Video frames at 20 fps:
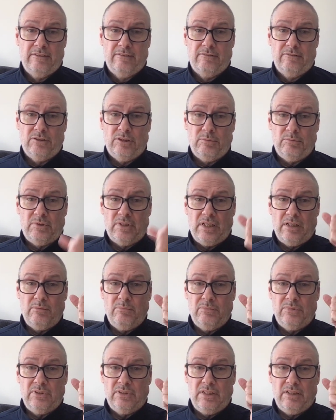
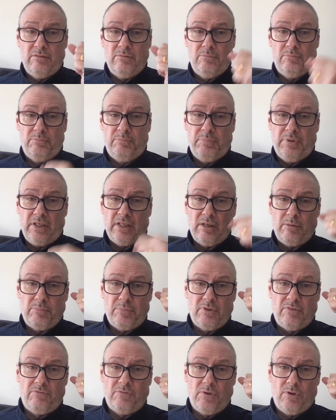Sometimes they pick up
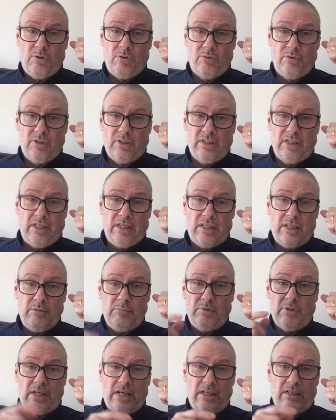the phone and they
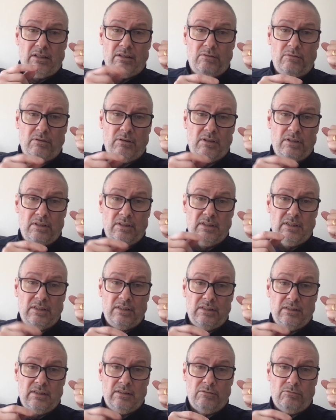keep dialing
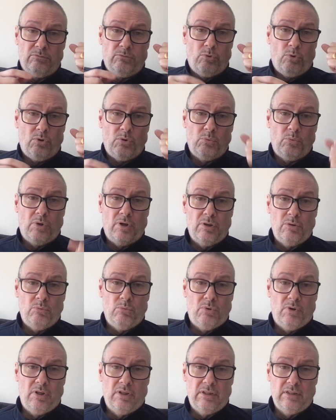
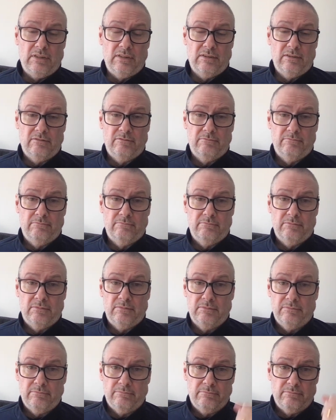411
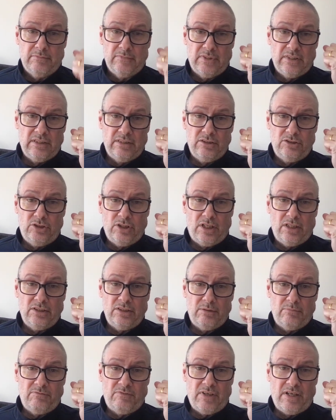and charge
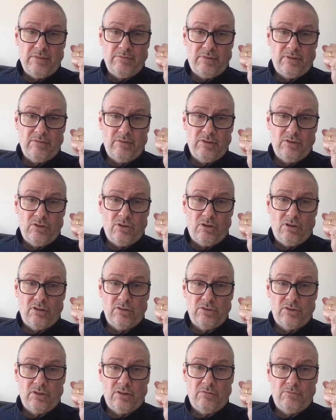up $500
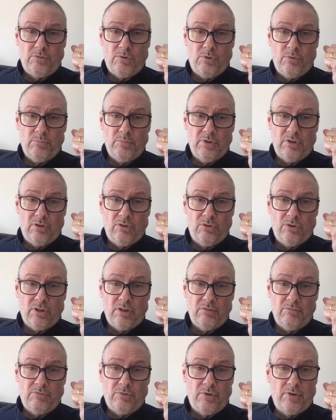on the phone bill
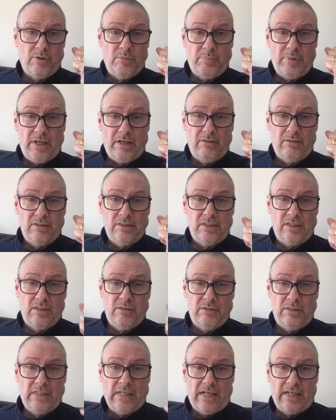looking for their parents that
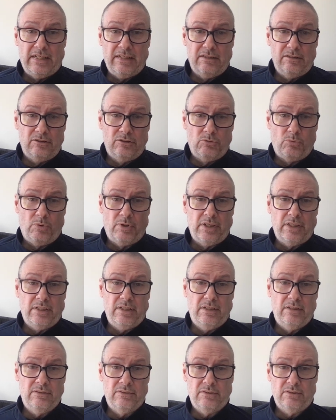had died 20
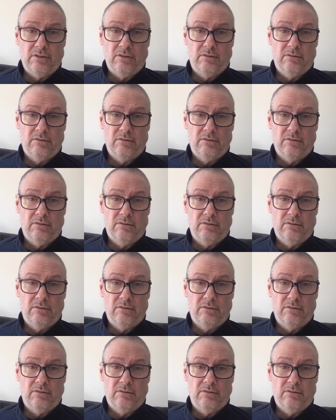years ago.